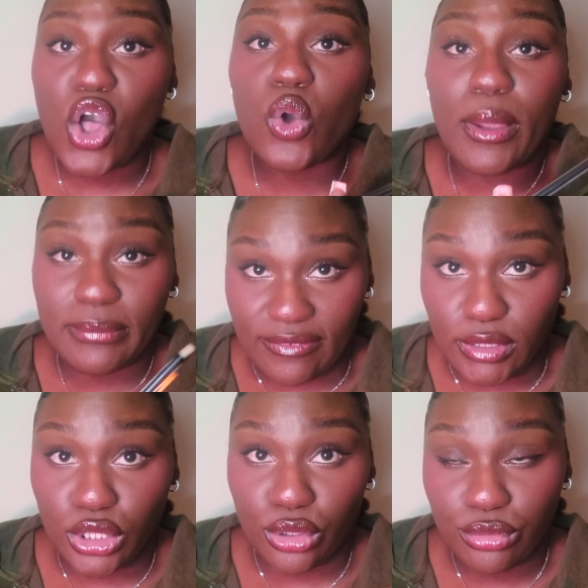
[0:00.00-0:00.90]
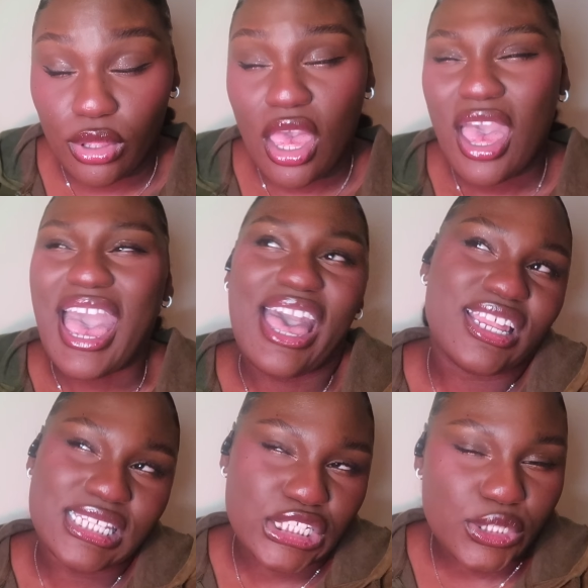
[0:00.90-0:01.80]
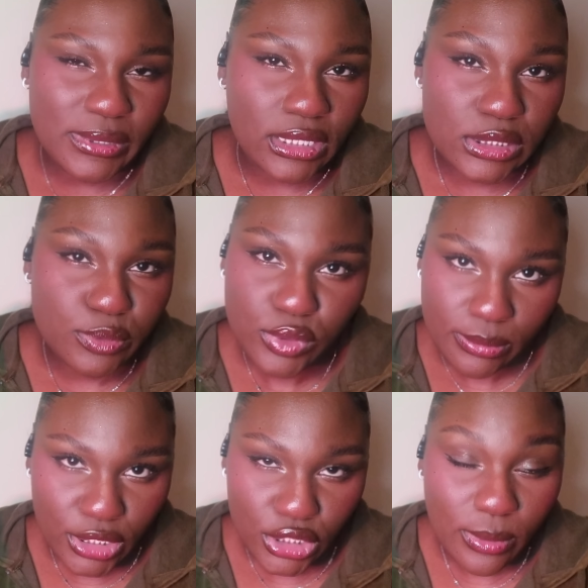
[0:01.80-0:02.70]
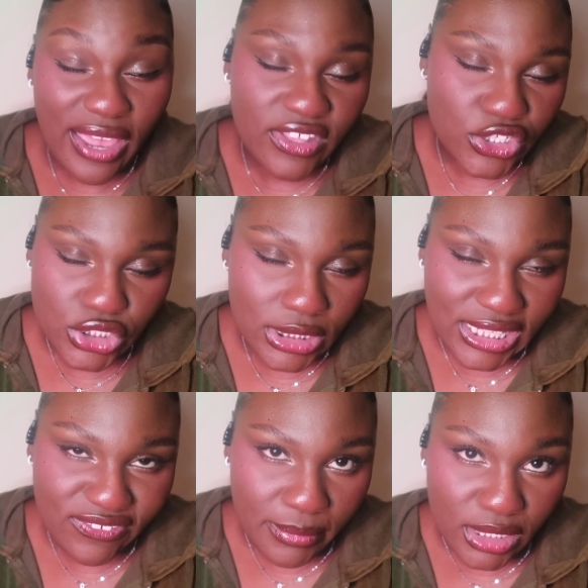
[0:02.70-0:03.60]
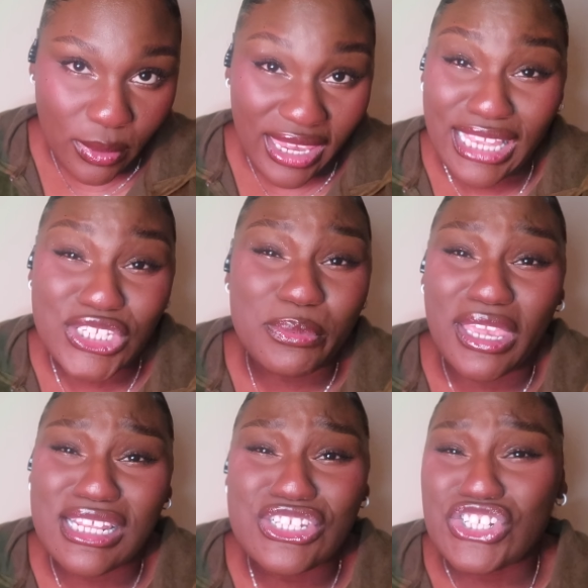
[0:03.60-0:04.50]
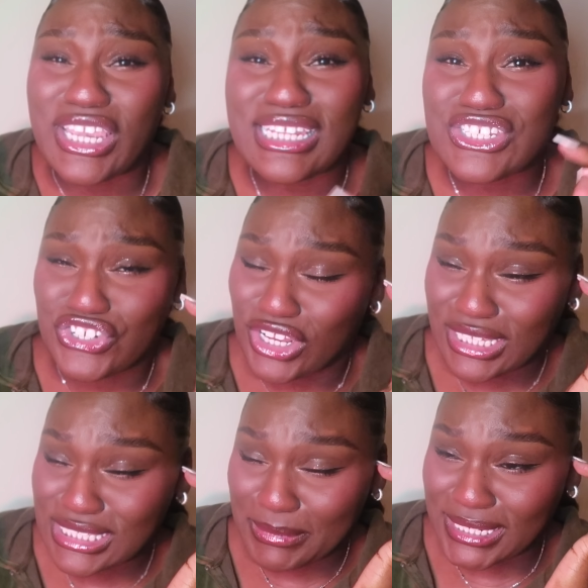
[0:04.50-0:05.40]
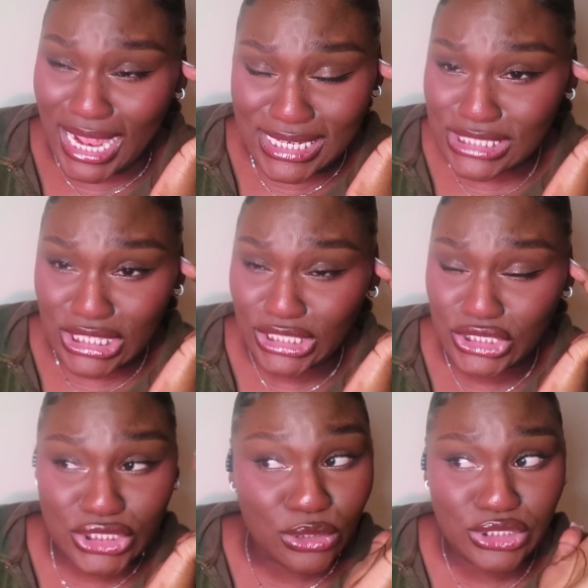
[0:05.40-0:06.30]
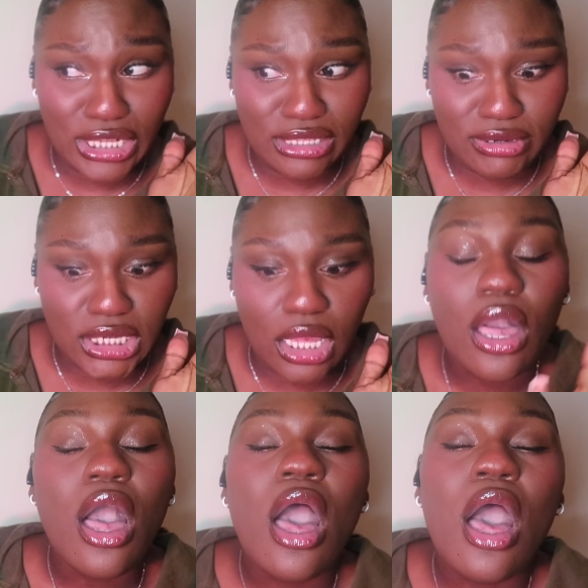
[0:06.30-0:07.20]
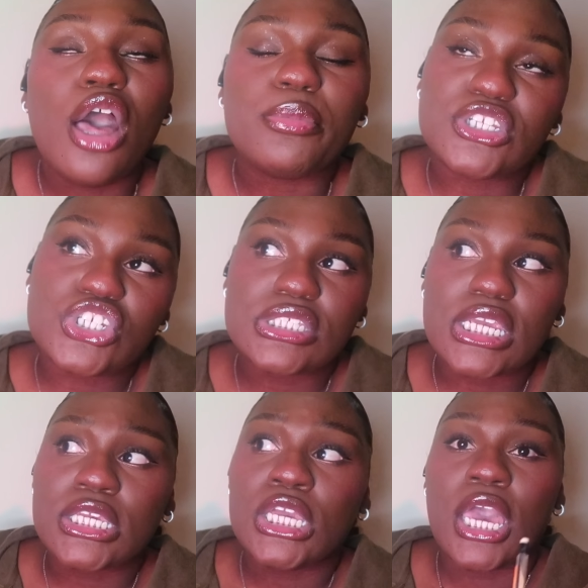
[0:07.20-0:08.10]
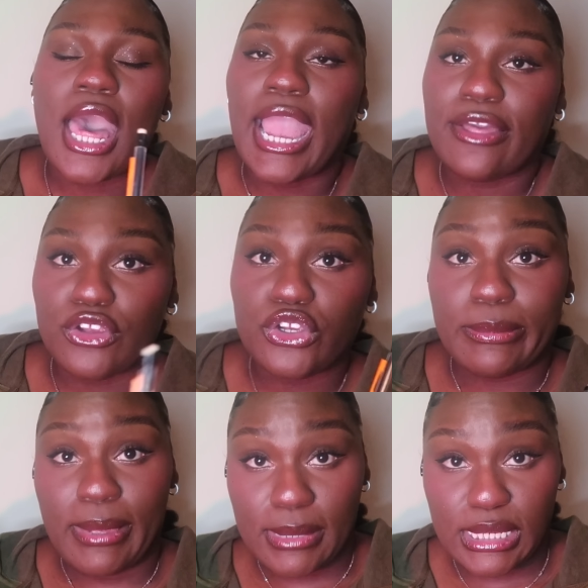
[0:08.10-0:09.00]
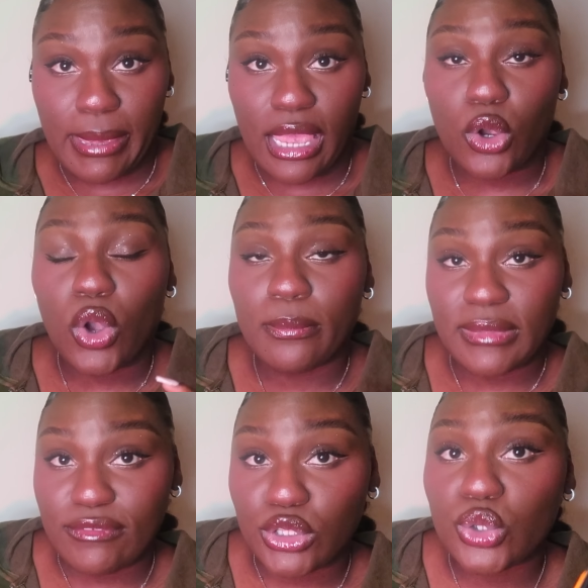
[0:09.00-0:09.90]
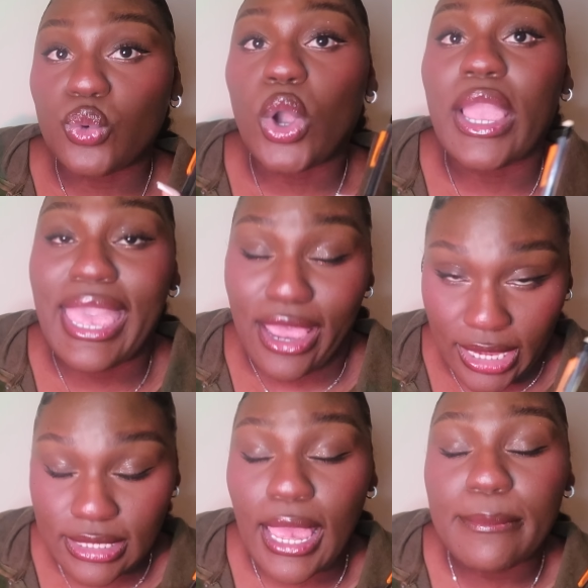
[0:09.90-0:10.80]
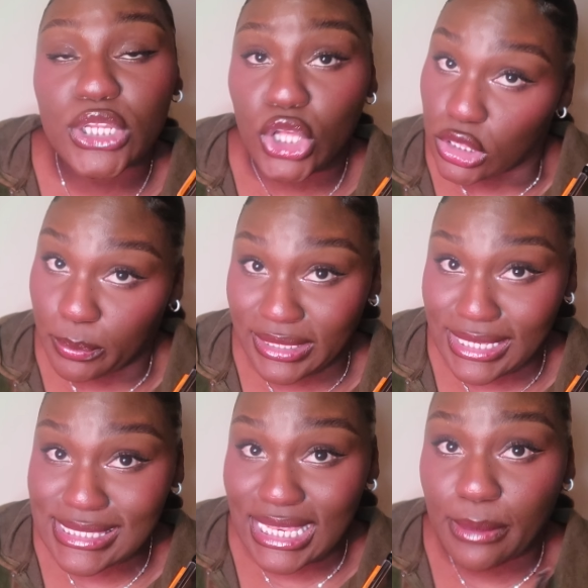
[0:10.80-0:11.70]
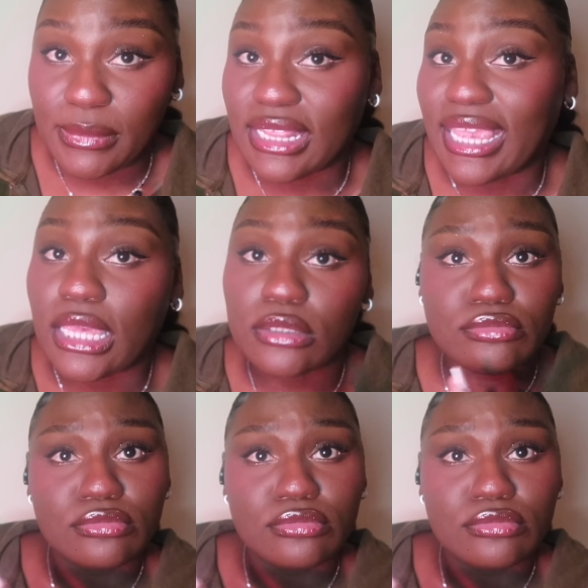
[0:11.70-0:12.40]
or I'm leaving you. Honestly, to be honest, between me and you, I think she's gonna leave him anyway. And to be honest, she kind of should, because my dad is like so shady right now. But she's like, either you get my money back or I'm leaving you, and I'm gonna call the police and I'm gonna like